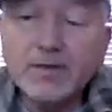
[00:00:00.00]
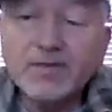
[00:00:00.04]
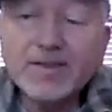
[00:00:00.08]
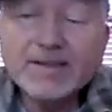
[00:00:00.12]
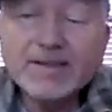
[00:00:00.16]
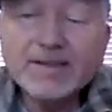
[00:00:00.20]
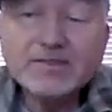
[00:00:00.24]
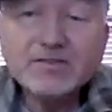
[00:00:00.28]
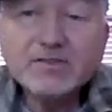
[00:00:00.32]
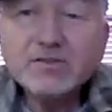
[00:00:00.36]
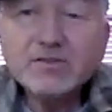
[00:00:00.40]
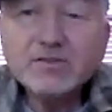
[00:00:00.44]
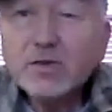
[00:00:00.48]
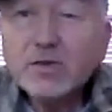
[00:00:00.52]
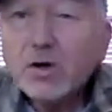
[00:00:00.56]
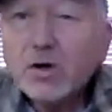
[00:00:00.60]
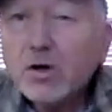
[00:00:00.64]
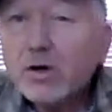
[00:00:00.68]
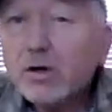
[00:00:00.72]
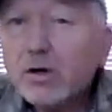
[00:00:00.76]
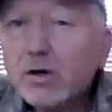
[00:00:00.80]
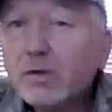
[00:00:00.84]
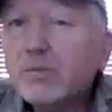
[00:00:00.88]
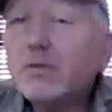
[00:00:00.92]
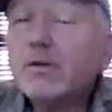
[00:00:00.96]
There's
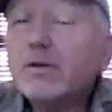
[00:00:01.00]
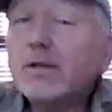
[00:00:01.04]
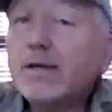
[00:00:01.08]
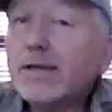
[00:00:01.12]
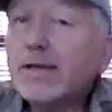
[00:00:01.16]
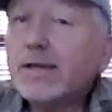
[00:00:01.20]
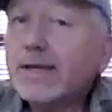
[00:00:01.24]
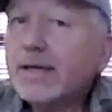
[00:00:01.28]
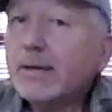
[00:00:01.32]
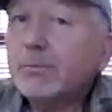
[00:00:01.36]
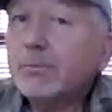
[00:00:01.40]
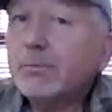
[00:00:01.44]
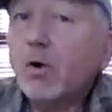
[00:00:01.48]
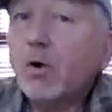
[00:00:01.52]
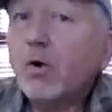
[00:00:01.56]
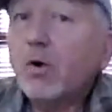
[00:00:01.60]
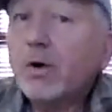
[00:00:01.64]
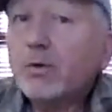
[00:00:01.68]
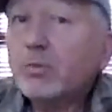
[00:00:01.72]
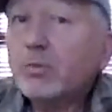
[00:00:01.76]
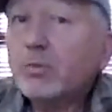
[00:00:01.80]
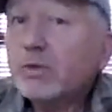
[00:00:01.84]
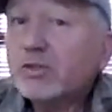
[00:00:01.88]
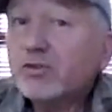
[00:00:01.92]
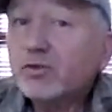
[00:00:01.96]
certain
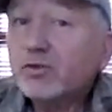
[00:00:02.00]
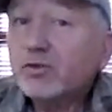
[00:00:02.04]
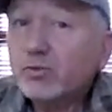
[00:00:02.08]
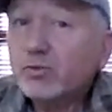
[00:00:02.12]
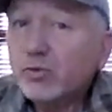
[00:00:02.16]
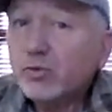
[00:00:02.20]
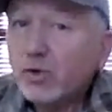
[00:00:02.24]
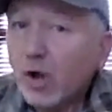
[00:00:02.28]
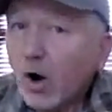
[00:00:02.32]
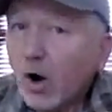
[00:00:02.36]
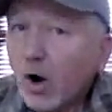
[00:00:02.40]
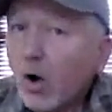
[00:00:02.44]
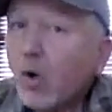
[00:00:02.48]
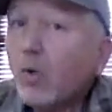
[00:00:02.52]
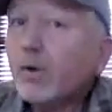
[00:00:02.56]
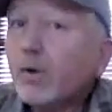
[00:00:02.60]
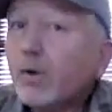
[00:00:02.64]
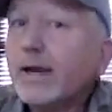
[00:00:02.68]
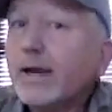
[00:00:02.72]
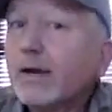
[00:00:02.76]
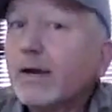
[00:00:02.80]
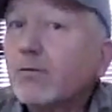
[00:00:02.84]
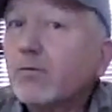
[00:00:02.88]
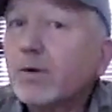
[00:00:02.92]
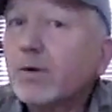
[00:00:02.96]
EMI which you
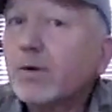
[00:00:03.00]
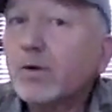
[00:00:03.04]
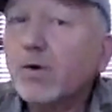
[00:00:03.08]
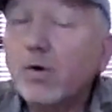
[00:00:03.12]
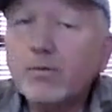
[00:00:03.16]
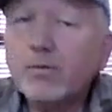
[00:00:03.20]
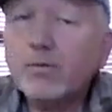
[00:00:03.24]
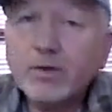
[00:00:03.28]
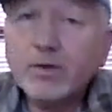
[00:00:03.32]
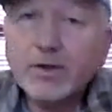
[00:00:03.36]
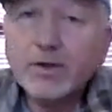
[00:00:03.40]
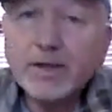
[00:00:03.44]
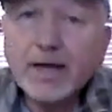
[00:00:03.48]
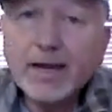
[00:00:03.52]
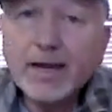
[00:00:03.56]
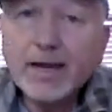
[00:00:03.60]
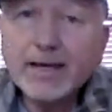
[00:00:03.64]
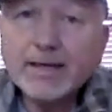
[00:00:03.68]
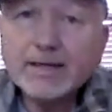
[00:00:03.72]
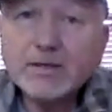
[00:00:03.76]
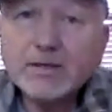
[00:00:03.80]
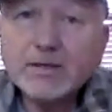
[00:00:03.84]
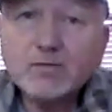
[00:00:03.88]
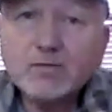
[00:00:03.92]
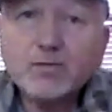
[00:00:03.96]
can't get rid of, and
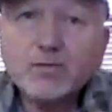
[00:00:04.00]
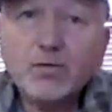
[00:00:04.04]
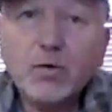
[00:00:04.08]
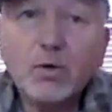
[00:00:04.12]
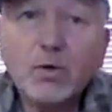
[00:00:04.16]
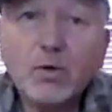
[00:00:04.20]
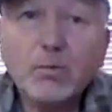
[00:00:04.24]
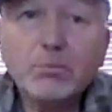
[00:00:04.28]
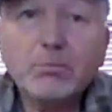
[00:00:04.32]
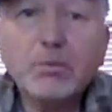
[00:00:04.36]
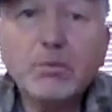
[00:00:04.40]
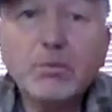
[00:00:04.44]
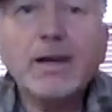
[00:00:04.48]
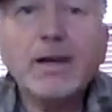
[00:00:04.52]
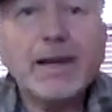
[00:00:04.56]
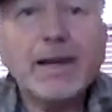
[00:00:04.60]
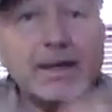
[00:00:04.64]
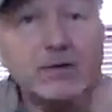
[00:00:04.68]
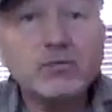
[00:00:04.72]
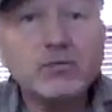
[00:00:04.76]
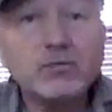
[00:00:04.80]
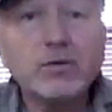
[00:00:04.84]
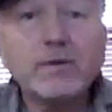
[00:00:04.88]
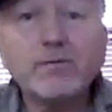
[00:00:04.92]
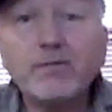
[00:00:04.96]
that is from
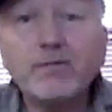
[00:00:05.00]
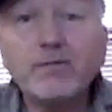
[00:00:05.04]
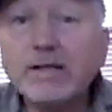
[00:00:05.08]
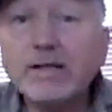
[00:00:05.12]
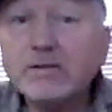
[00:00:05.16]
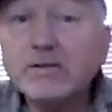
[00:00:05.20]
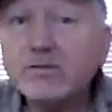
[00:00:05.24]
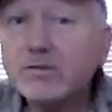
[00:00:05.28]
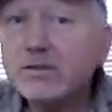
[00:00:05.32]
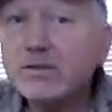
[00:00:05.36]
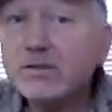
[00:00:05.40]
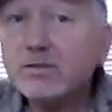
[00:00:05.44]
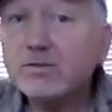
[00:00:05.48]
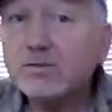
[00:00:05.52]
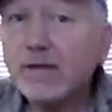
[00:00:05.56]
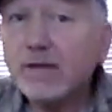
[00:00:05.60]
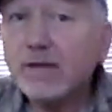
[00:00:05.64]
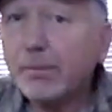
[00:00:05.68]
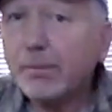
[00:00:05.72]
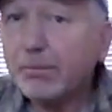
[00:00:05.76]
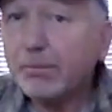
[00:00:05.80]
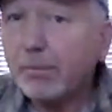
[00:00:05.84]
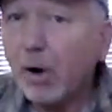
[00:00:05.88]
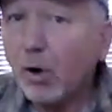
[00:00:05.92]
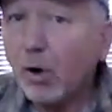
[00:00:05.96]
electric fences,
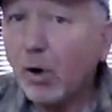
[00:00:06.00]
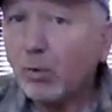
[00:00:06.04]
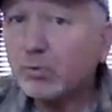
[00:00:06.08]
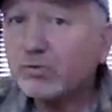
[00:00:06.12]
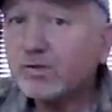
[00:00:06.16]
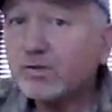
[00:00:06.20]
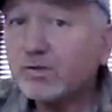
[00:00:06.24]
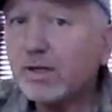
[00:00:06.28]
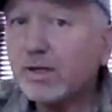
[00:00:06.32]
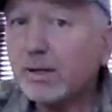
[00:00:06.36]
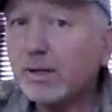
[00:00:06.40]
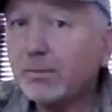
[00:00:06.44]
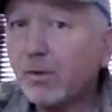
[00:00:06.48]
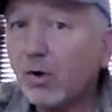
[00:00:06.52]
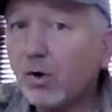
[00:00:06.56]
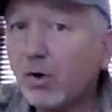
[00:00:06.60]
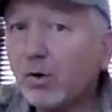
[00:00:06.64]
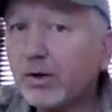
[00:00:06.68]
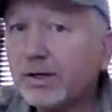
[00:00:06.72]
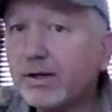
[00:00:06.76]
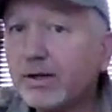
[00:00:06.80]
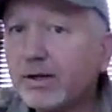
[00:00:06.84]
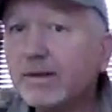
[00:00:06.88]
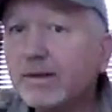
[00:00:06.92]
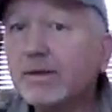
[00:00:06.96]
that pulse
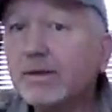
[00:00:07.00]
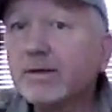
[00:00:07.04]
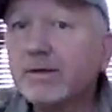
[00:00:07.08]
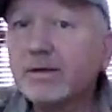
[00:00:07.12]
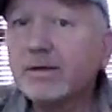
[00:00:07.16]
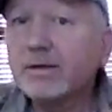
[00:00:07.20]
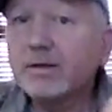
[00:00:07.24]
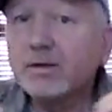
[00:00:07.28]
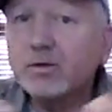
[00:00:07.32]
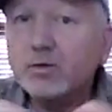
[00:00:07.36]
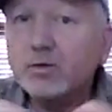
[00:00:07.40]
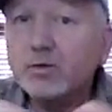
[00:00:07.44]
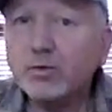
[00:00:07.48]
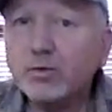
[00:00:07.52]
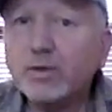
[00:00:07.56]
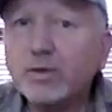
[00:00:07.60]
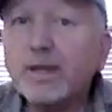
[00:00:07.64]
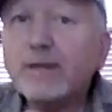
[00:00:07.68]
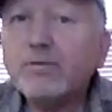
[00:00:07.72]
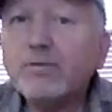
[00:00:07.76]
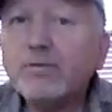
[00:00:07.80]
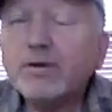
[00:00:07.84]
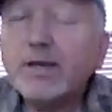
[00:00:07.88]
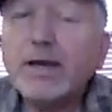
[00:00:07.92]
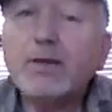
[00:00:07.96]
EMI. Yeah. You'll
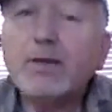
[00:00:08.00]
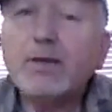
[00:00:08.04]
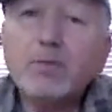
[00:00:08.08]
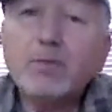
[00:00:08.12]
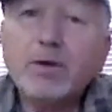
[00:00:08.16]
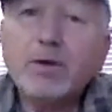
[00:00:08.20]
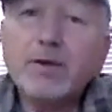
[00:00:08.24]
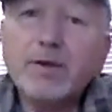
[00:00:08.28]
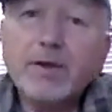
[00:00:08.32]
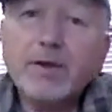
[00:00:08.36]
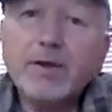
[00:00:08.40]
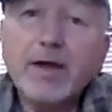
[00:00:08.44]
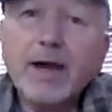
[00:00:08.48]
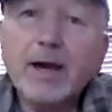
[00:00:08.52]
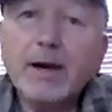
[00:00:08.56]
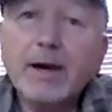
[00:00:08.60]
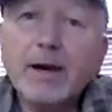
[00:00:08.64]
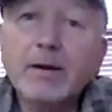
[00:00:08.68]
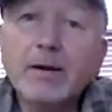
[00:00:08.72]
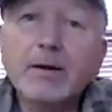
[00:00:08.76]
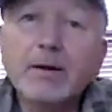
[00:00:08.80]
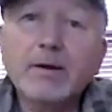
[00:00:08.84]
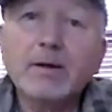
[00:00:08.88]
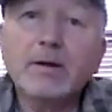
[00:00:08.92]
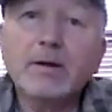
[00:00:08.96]
never get rid of that.